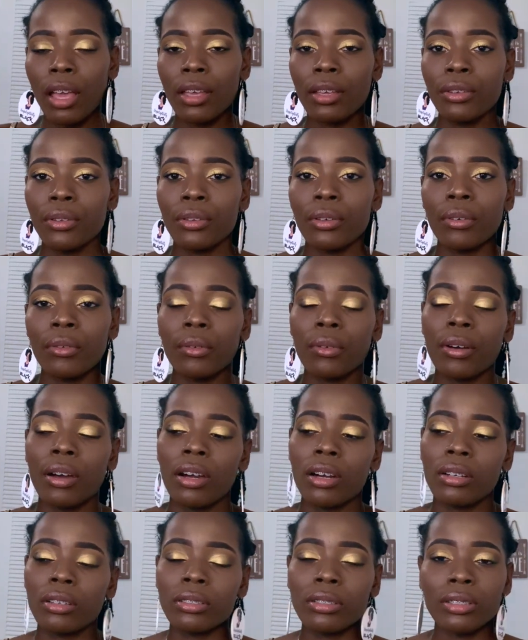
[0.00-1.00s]
You know,
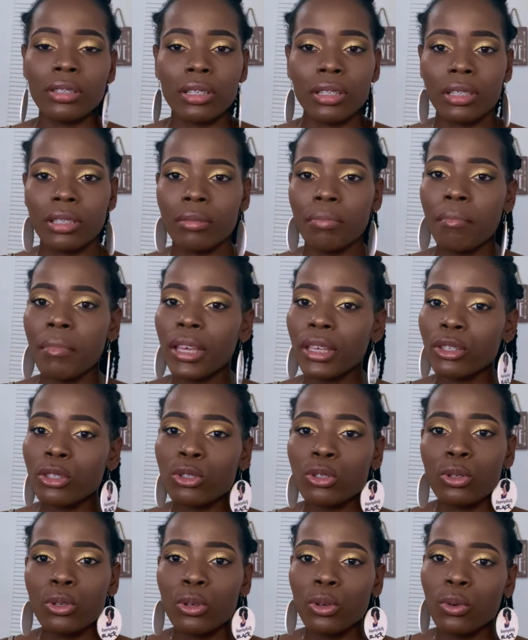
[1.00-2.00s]
just make
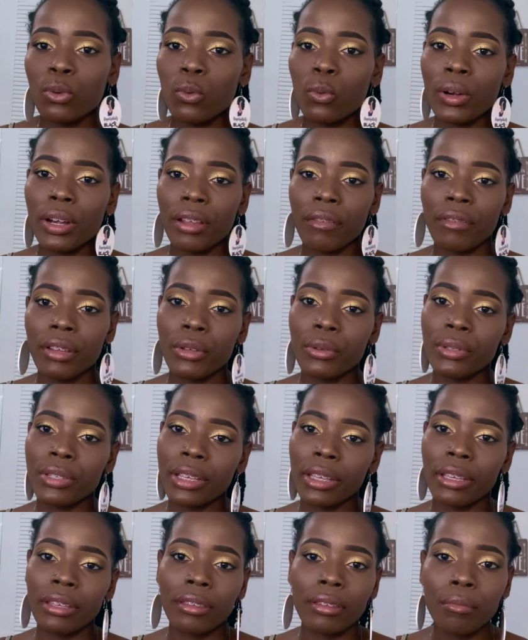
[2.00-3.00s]
sure whenever you're
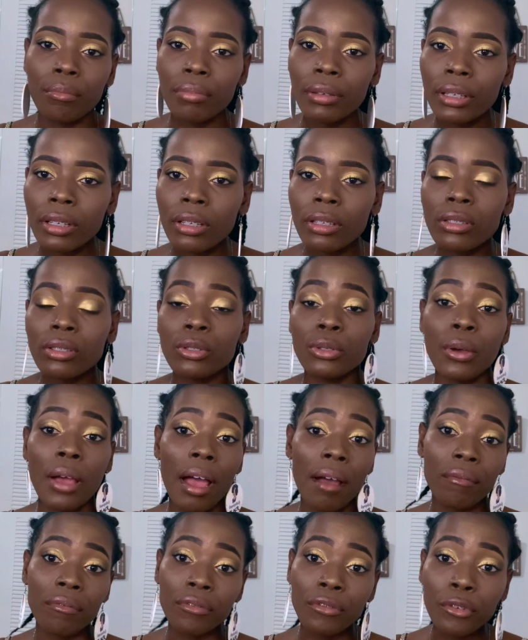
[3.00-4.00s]
taking the pills, you
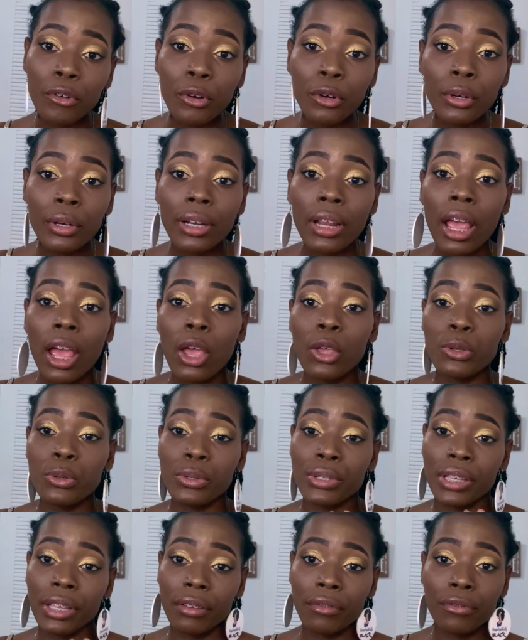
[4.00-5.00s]
have food, you
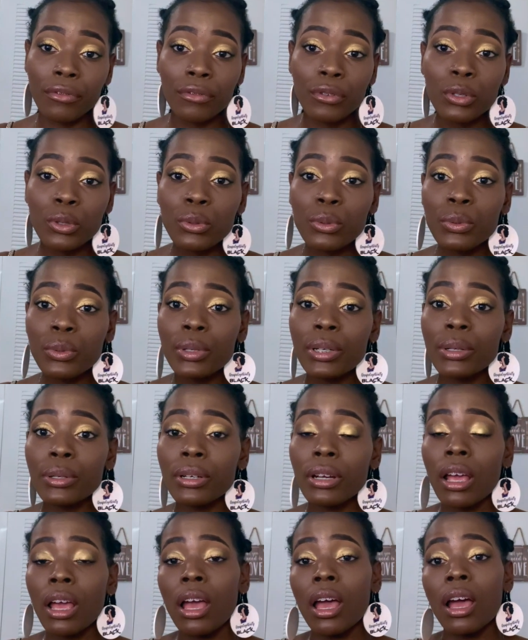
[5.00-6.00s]
take food,
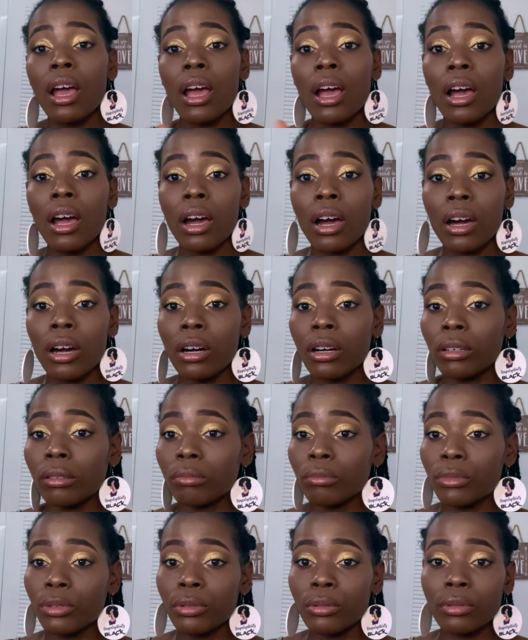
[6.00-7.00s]

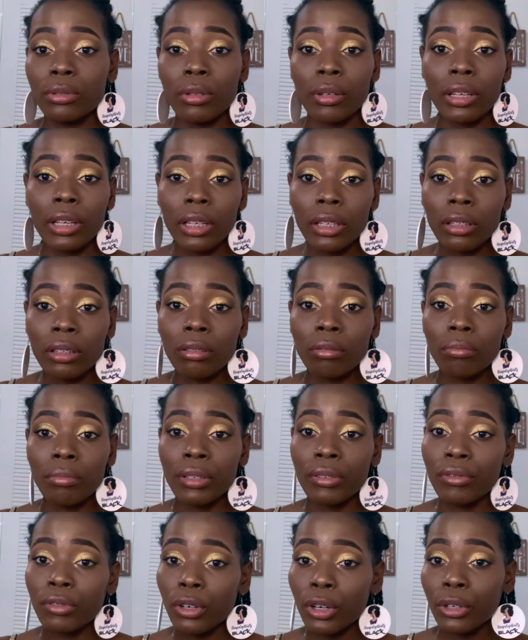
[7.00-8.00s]
um, you eat
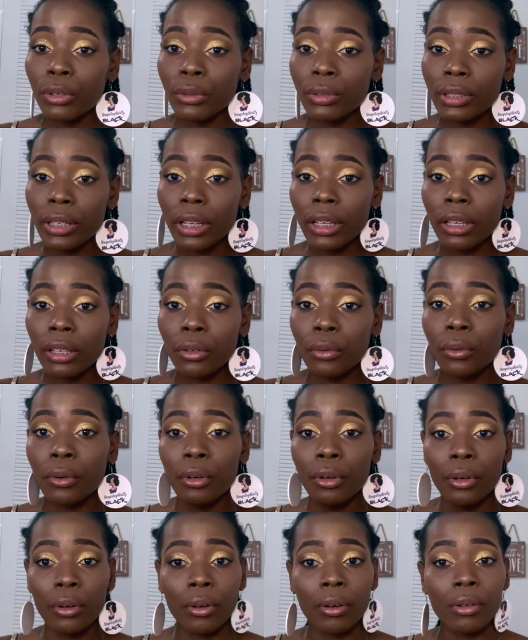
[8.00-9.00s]
before you take it,
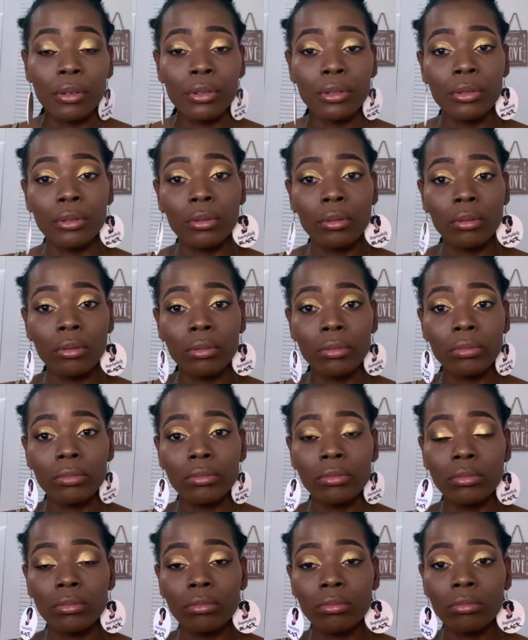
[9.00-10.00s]
or you
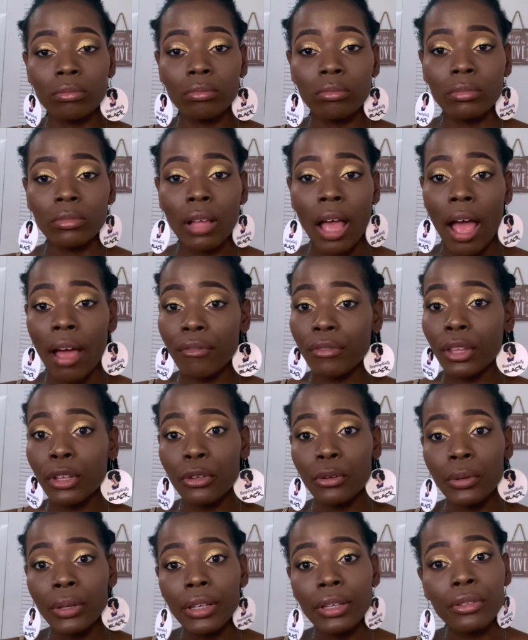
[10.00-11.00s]
after
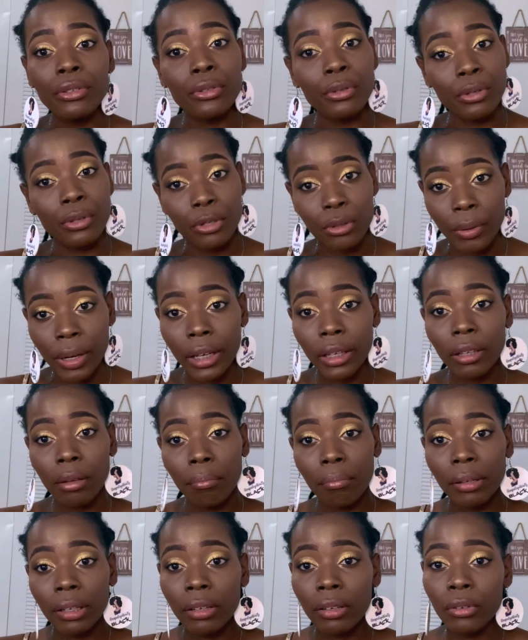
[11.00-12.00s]
you eat, you drink the
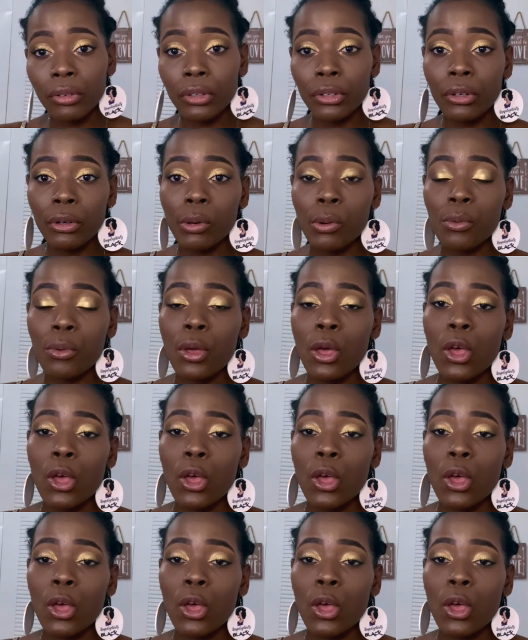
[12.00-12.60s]
pill, you know.